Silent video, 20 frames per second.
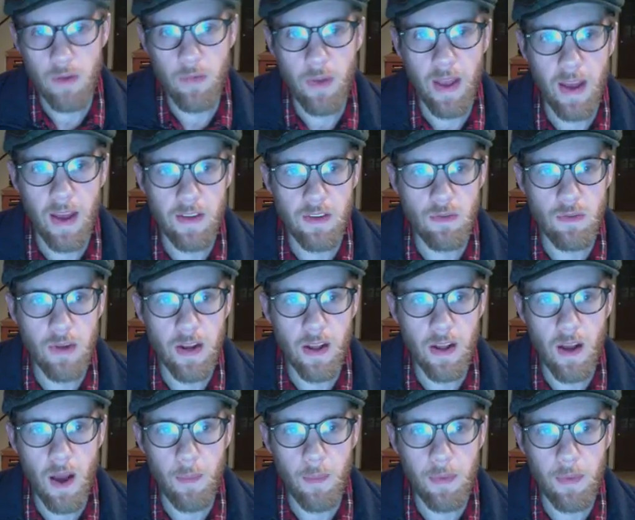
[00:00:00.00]
had to write a
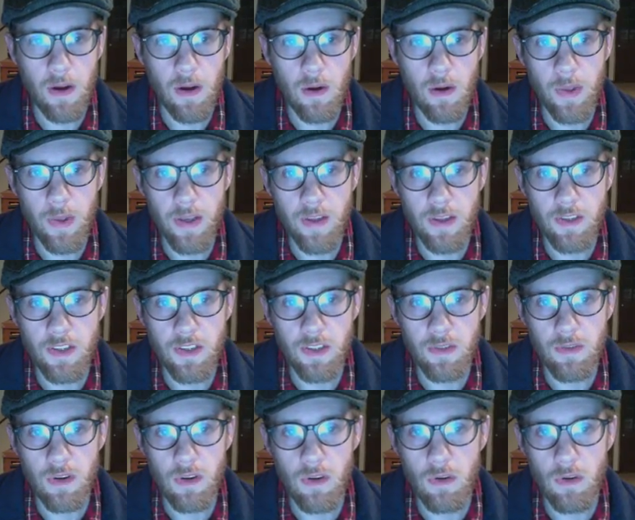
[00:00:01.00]
copy here, we could
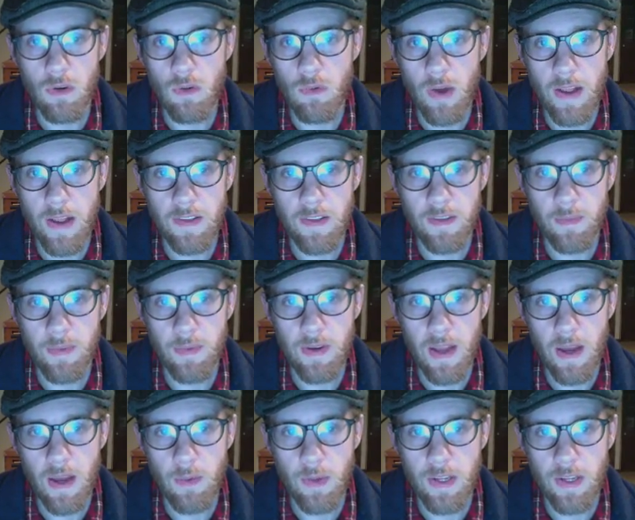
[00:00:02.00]
just, or write something
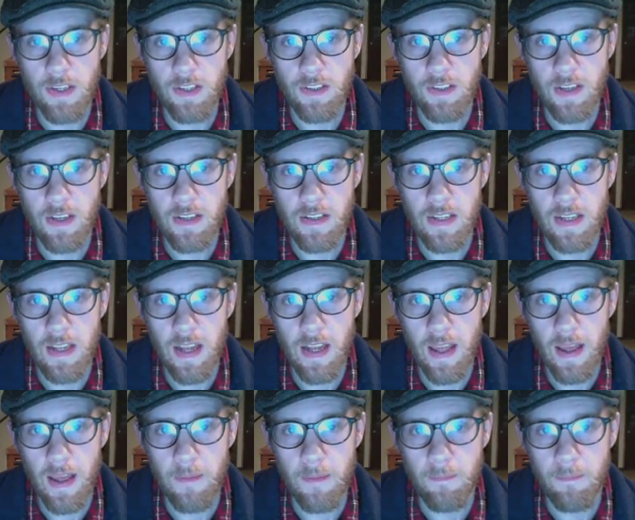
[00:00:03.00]
down, we could just say
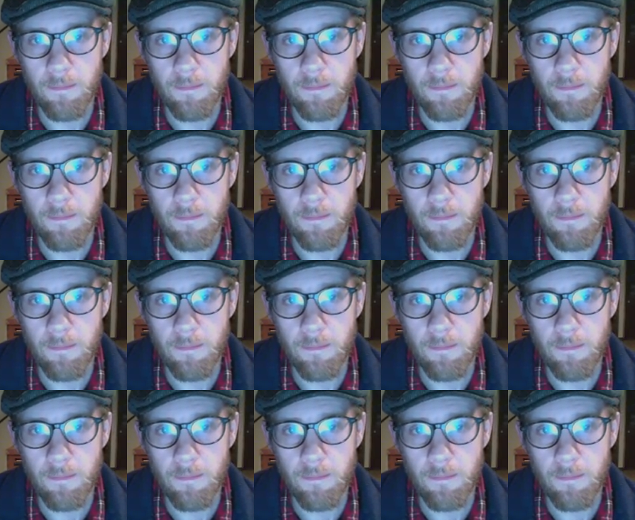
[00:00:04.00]
DNA